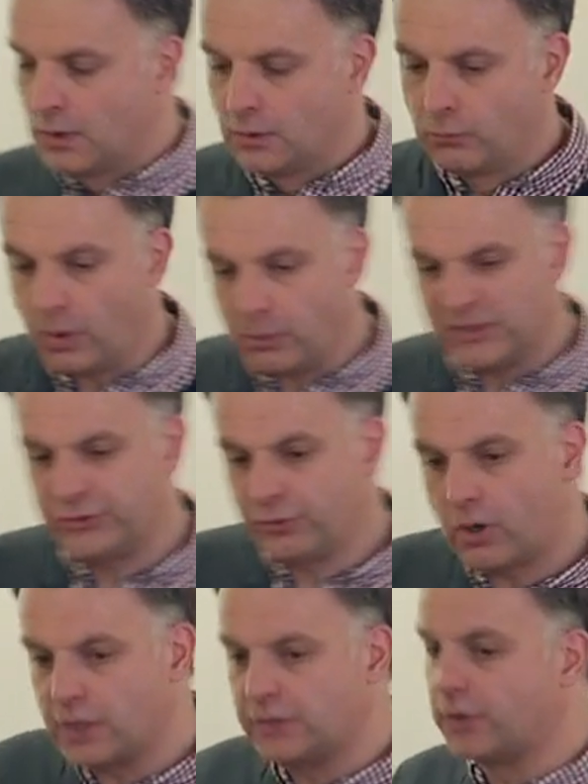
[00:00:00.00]
What we
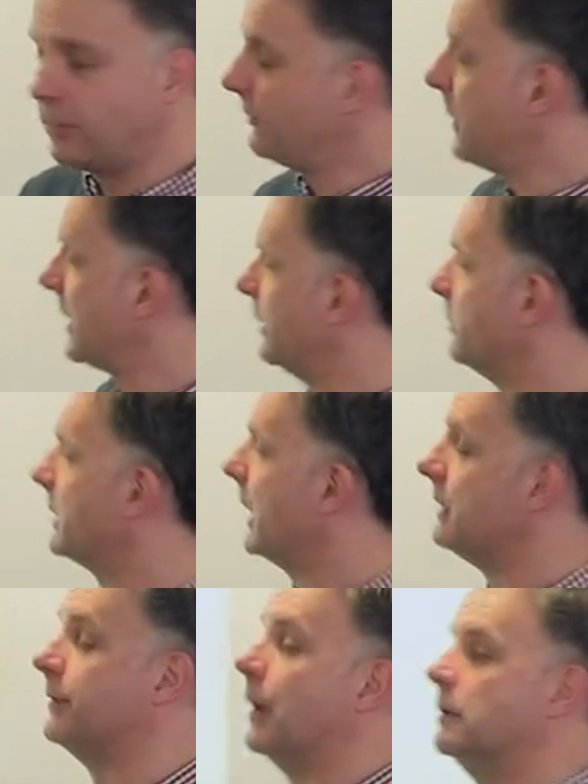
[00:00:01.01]
try and do is make them
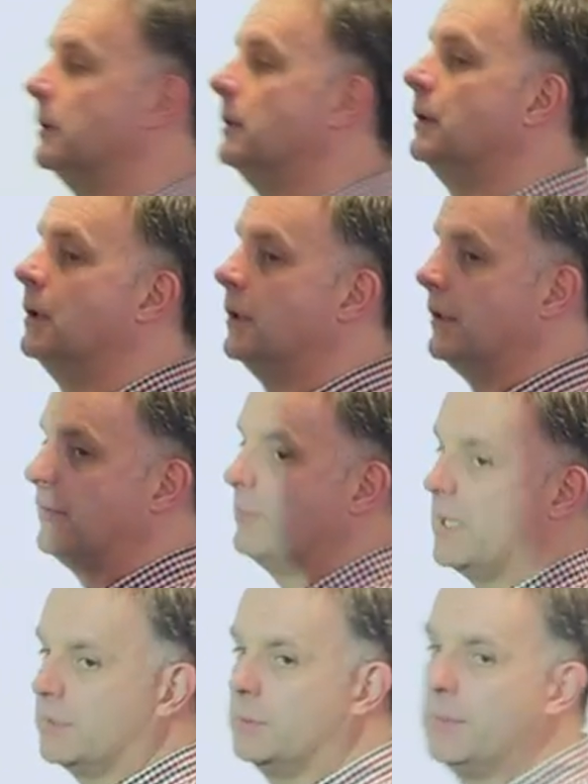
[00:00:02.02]
clever, is
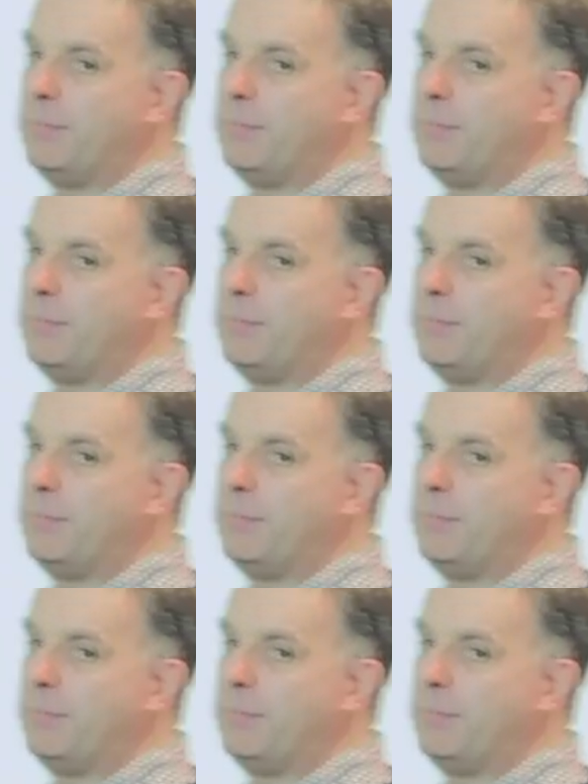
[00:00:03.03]
make them a